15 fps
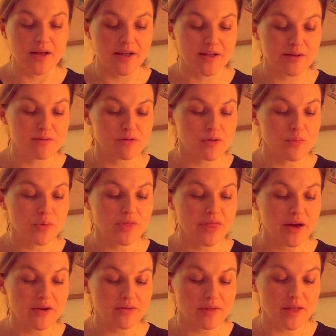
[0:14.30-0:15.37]
So
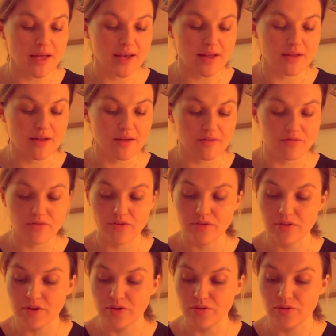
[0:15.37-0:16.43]
without any
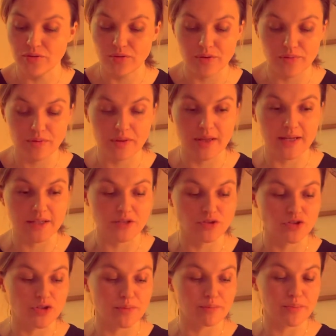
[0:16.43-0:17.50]
further ado, I would like to
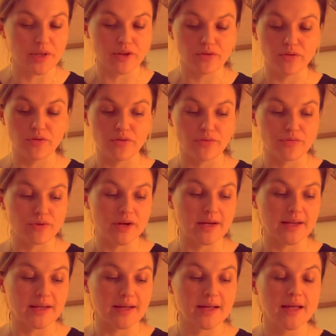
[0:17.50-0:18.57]
jump into your
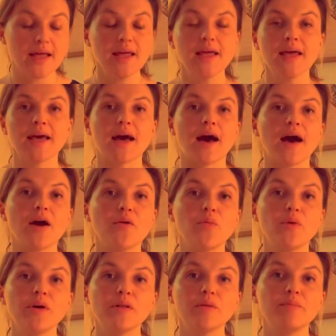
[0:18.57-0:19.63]
reading. I
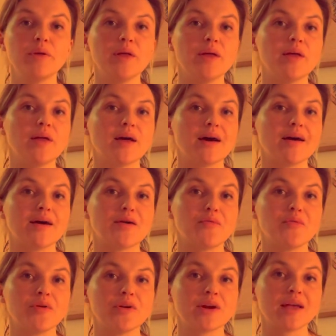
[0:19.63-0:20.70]
will be
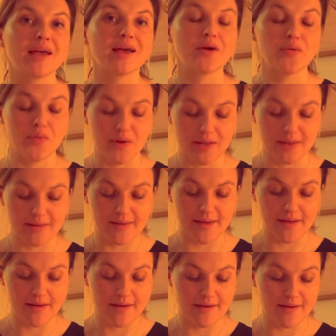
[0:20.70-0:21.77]
working with
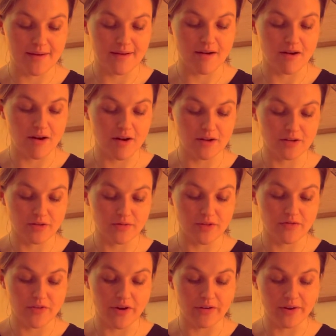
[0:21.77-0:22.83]
Heart of the
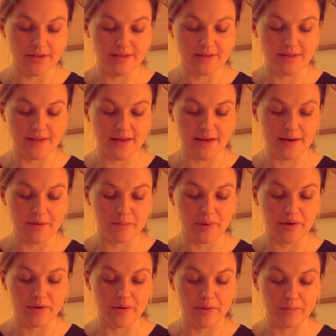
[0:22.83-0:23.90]
Fairies
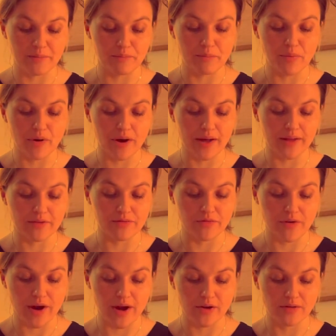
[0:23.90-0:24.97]
by Brian
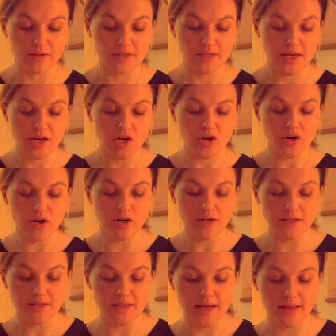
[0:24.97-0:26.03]
Froud
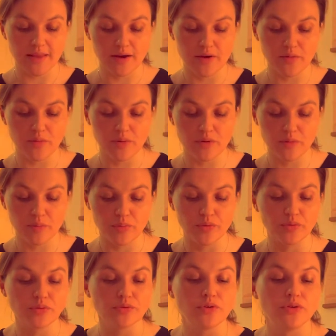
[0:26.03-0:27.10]
cards, and I will
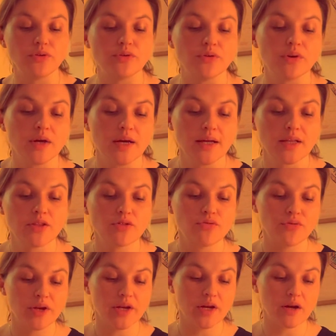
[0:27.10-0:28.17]
pull you
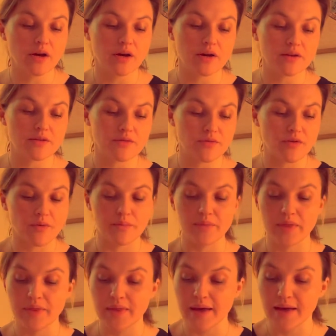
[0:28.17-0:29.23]
three cards from
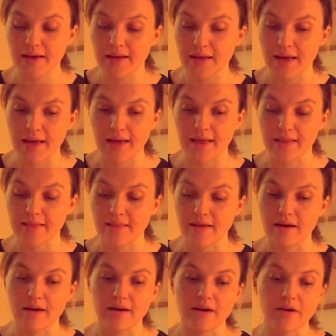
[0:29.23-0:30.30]
the deck, and
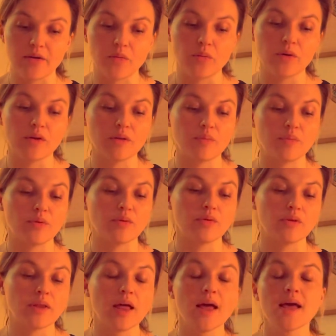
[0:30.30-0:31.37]
I will
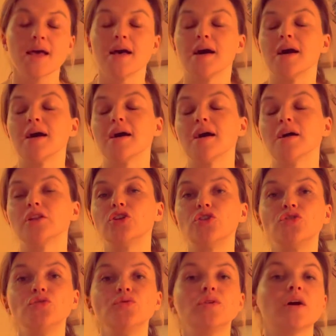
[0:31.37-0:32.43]
pull
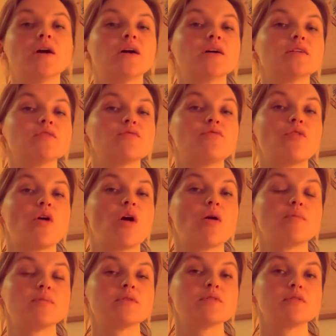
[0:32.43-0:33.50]
two cards
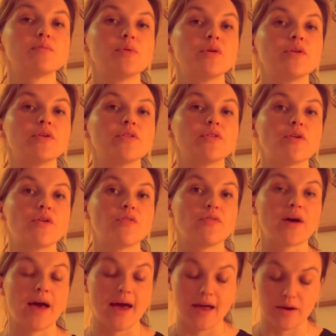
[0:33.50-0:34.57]
from Spirit of
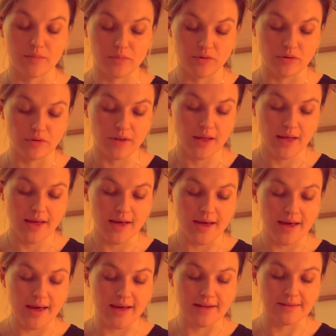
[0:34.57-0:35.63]
Animal.
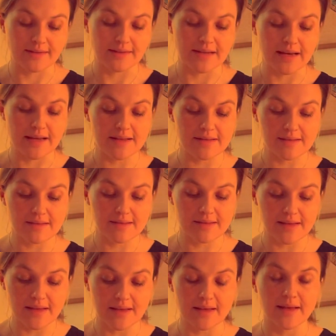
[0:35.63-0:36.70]
And let's
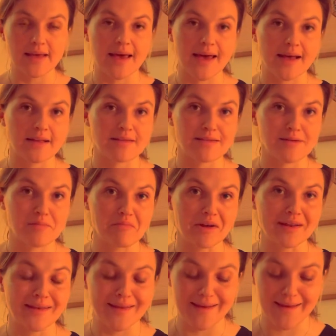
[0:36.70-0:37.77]
see, Cancer, my
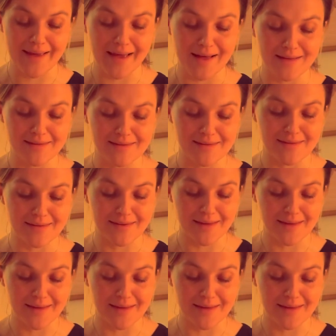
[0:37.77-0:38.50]
dear Cancer,